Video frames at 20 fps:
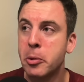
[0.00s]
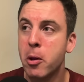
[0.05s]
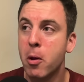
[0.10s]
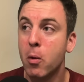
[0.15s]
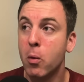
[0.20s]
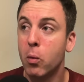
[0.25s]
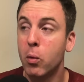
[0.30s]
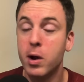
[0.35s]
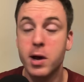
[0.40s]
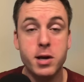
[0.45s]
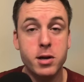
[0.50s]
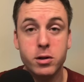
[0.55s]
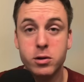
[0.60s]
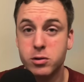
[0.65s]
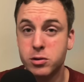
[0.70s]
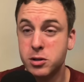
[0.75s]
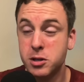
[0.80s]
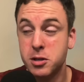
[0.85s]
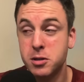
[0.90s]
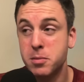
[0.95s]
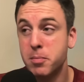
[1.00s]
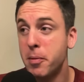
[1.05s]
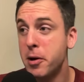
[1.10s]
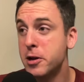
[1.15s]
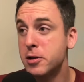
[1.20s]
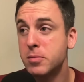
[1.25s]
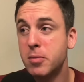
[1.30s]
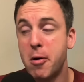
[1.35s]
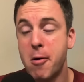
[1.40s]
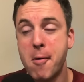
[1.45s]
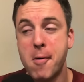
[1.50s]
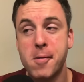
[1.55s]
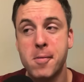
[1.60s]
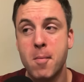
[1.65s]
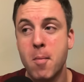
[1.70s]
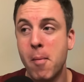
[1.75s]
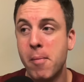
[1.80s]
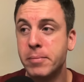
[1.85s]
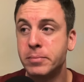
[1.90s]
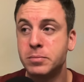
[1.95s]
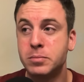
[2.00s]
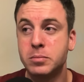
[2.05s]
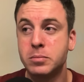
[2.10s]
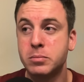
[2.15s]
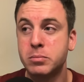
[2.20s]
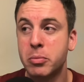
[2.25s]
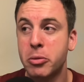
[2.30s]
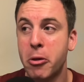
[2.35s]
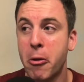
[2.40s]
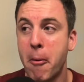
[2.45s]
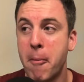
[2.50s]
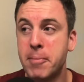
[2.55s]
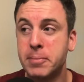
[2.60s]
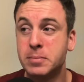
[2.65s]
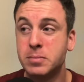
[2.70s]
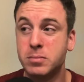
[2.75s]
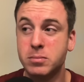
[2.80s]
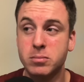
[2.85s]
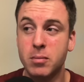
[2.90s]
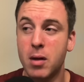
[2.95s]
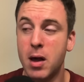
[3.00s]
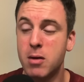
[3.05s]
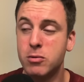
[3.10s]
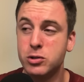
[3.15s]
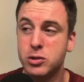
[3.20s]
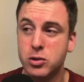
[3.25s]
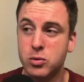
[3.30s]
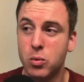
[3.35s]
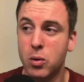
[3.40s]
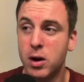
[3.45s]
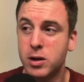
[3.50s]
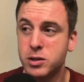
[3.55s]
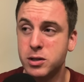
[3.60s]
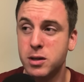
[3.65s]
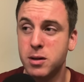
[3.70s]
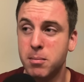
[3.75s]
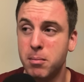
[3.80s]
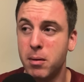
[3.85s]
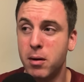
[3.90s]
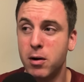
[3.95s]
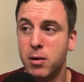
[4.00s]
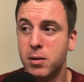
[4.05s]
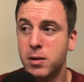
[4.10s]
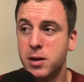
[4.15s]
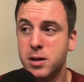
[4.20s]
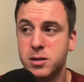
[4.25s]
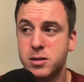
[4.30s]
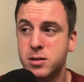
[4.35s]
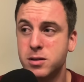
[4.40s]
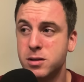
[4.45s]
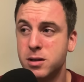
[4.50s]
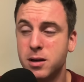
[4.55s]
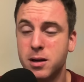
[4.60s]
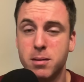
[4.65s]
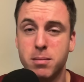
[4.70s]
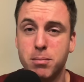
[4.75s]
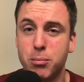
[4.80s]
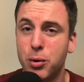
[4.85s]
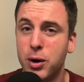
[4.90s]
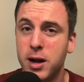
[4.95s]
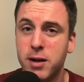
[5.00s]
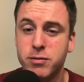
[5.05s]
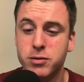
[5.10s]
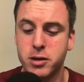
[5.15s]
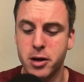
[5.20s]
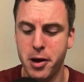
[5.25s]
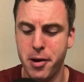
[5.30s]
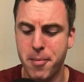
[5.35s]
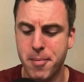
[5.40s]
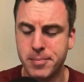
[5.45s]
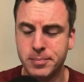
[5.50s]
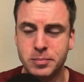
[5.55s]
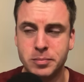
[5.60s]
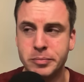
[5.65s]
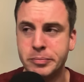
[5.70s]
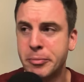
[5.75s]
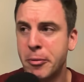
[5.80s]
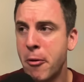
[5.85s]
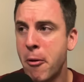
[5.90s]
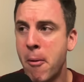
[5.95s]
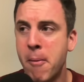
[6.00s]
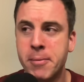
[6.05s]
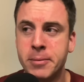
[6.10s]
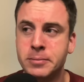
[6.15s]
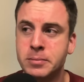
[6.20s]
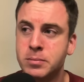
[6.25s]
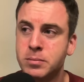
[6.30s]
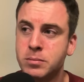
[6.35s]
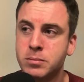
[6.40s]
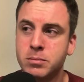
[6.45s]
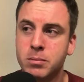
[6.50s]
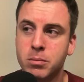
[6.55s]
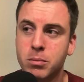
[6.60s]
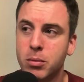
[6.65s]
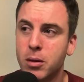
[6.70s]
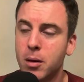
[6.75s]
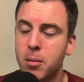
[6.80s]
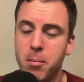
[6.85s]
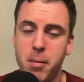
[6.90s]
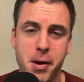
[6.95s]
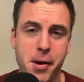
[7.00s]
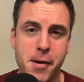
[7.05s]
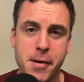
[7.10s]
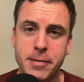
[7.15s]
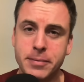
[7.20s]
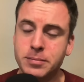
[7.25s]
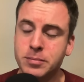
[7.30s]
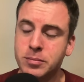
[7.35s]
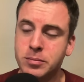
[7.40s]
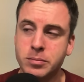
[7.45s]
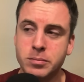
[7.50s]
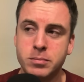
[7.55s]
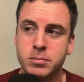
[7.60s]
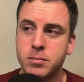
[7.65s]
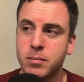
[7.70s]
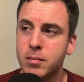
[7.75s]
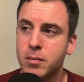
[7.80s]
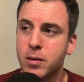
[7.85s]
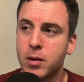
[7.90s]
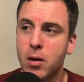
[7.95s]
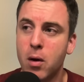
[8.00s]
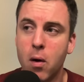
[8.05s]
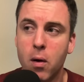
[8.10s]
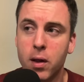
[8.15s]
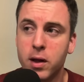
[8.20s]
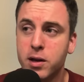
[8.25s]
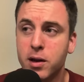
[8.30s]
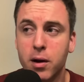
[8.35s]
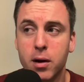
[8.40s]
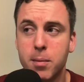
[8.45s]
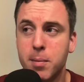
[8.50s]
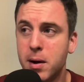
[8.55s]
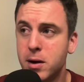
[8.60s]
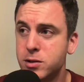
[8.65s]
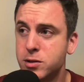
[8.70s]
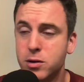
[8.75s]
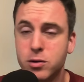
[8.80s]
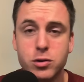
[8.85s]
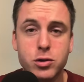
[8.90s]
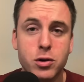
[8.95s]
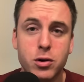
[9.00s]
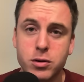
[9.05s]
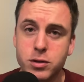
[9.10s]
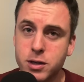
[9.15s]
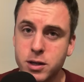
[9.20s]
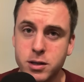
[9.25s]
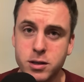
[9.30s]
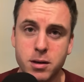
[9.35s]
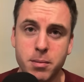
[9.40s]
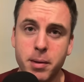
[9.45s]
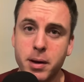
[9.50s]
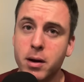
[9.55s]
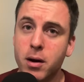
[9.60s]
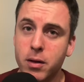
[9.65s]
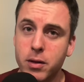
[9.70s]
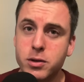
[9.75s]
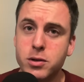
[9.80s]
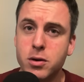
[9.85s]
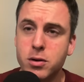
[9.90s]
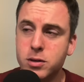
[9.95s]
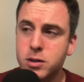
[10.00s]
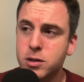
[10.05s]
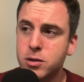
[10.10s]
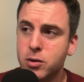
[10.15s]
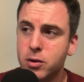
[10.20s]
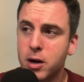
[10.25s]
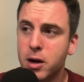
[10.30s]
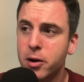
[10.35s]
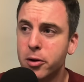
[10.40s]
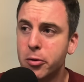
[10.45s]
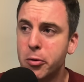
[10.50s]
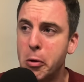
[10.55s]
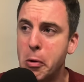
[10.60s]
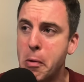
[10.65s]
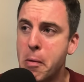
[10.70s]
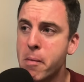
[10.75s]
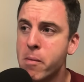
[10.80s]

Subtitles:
regular season baseball, I was just watching the Marlins Braves game. Man, all I care about is their jerseys. I'm like, all the jerseys are kind of cool.